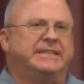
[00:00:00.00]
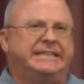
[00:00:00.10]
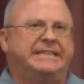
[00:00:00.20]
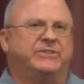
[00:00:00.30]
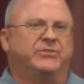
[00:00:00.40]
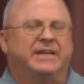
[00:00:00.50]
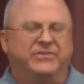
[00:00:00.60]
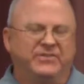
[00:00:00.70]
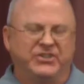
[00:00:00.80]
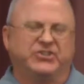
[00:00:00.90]
did
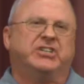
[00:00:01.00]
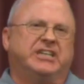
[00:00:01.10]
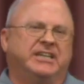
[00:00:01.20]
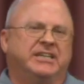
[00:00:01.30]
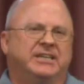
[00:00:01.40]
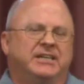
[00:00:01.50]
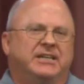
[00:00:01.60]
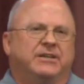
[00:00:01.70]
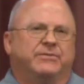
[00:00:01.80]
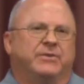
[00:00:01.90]
transitioning
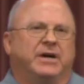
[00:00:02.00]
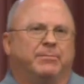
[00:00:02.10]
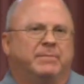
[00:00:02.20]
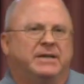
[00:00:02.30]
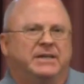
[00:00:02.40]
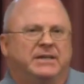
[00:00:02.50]
from